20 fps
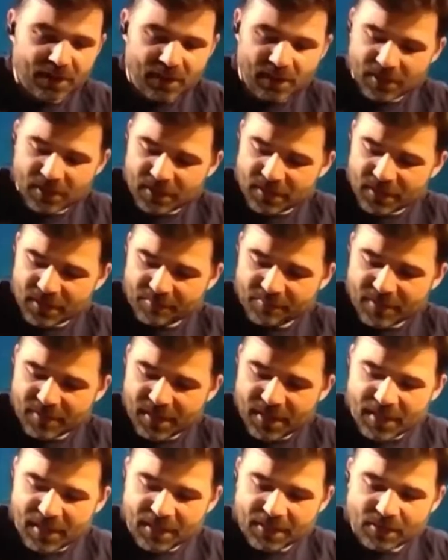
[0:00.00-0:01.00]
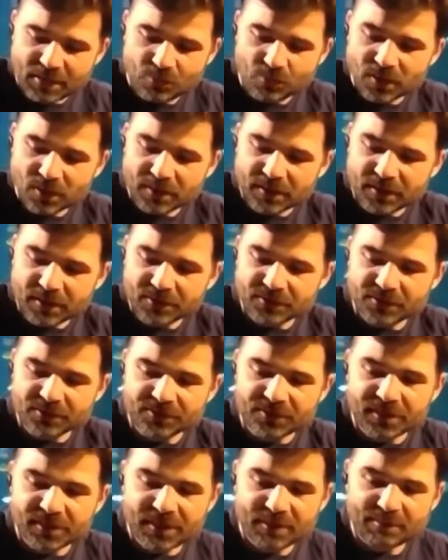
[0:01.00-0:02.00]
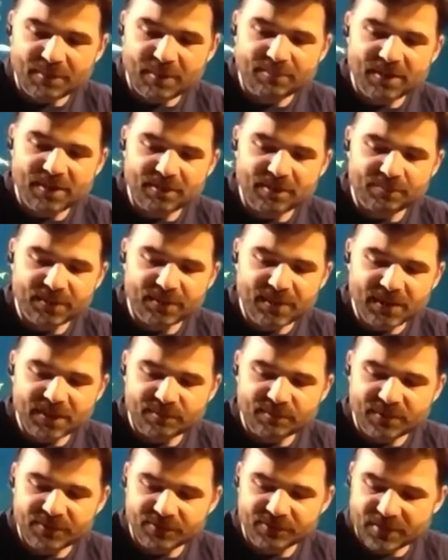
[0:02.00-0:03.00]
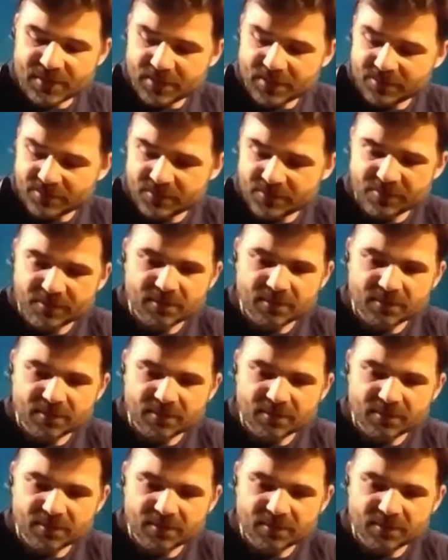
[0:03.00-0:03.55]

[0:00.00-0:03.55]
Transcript: And what I'm going to do is going to get my pH meter out